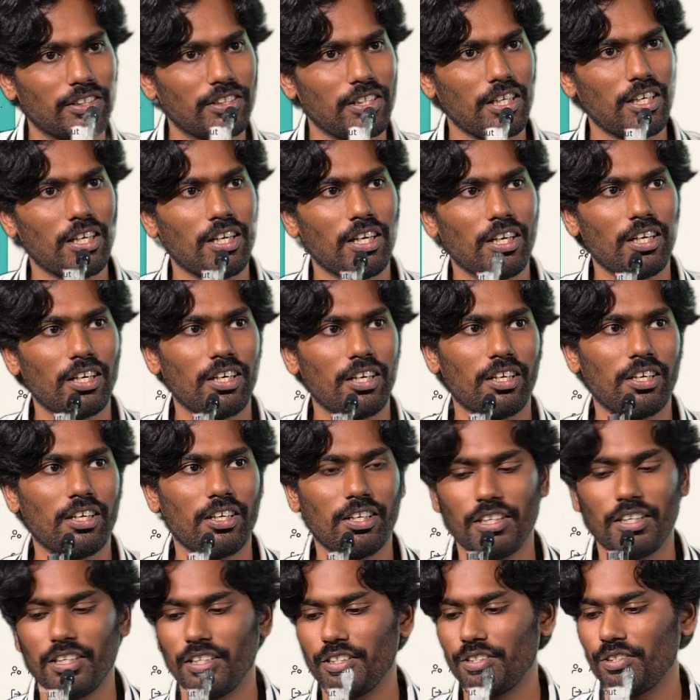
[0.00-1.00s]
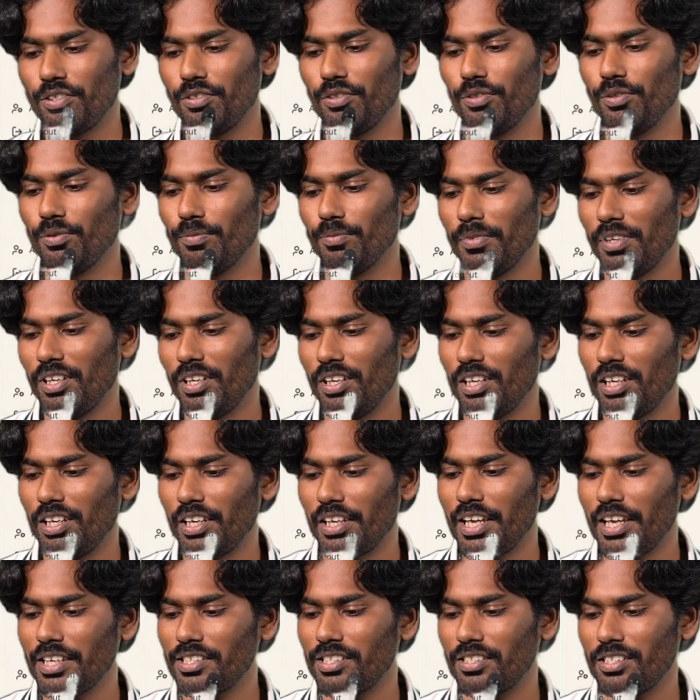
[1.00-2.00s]
I
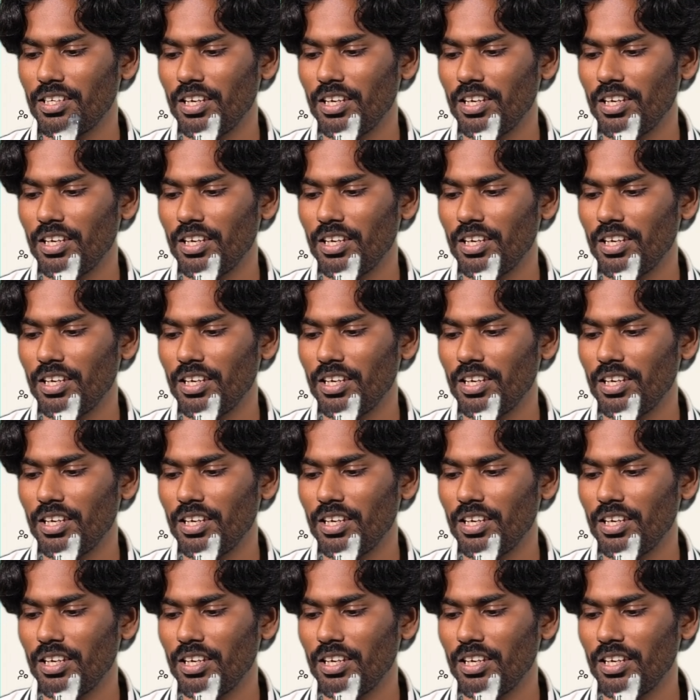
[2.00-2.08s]
guess